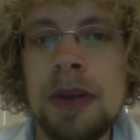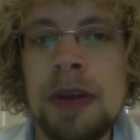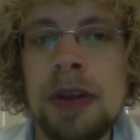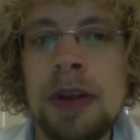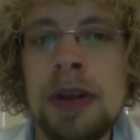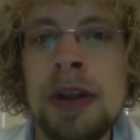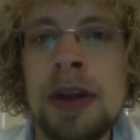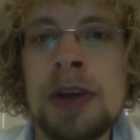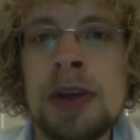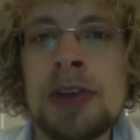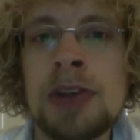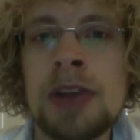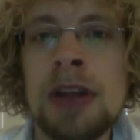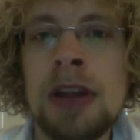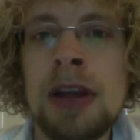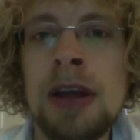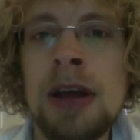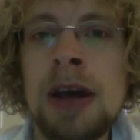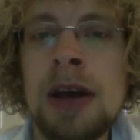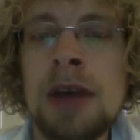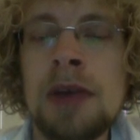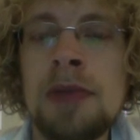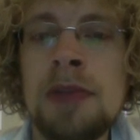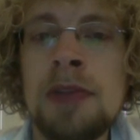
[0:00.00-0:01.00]
There's a
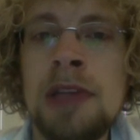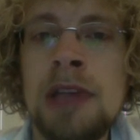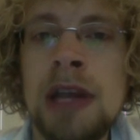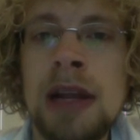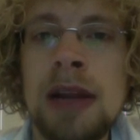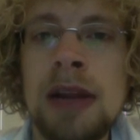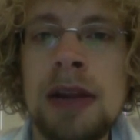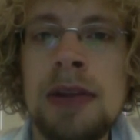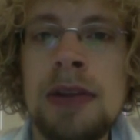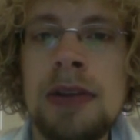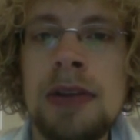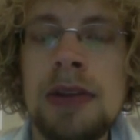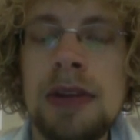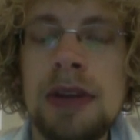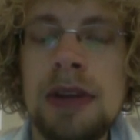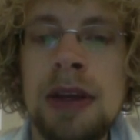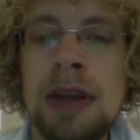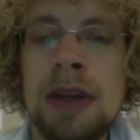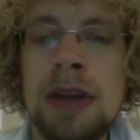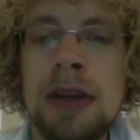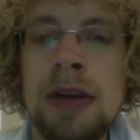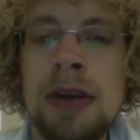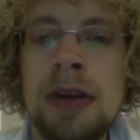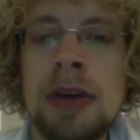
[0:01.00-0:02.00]
lot of talent
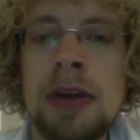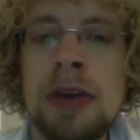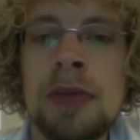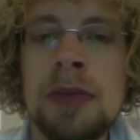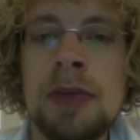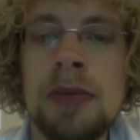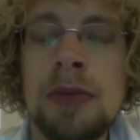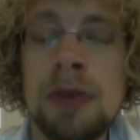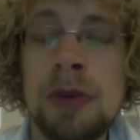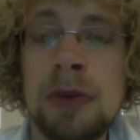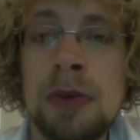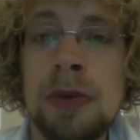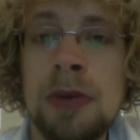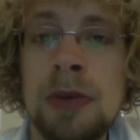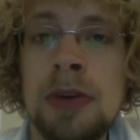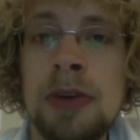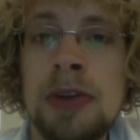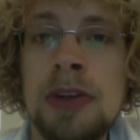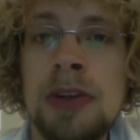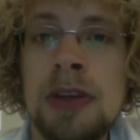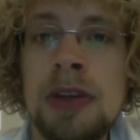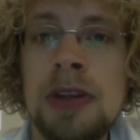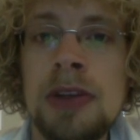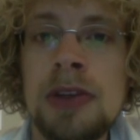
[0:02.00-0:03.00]
in our
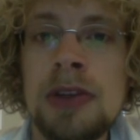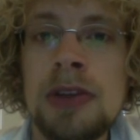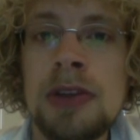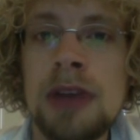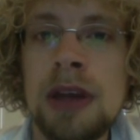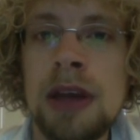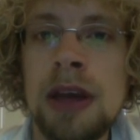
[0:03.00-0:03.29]
communities,